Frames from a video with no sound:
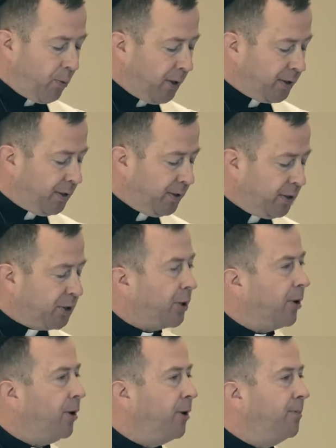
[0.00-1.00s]
wasn't
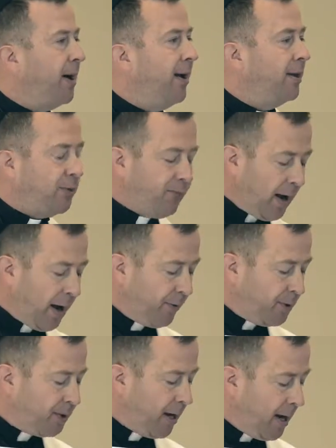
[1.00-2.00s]
deterred by his father's